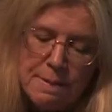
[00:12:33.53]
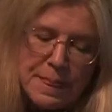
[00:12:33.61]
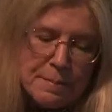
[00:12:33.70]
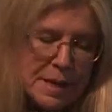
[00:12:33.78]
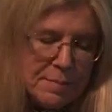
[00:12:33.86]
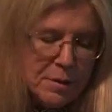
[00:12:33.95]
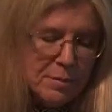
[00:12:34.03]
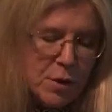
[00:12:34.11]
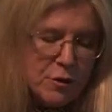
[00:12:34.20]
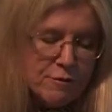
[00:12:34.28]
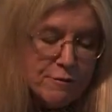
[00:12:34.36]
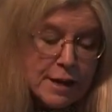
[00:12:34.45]
people
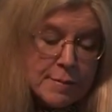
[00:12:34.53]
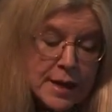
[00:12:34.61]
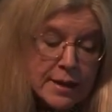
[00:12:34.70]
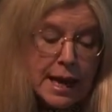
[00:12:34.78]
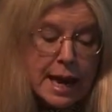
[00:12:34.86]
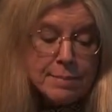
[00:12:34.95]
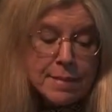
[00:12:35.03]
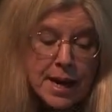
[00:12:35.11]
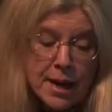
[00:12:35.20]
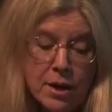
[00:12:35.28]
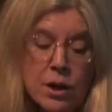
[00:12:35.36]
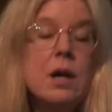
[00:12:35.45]
both female and
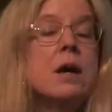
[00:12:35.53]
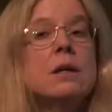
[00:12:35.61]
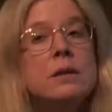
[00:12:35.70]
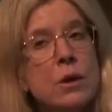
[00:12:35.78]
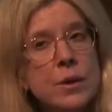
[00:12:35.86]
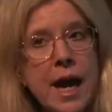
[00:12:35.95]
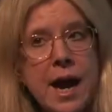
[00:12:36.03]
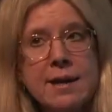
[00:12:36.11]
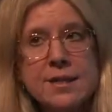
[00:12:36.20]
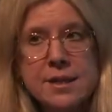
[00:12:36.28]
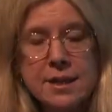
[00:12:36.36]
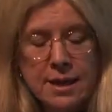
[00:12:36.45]
male, low
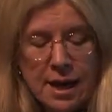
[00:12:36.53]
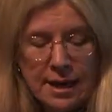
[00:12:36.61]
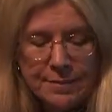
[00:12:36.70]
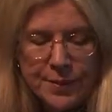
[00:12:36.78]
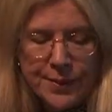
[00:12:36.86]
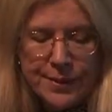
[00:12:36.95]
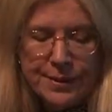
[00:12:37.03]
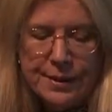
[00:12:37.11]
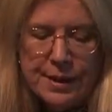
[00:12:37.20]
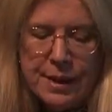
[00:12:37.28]
caste and high-born,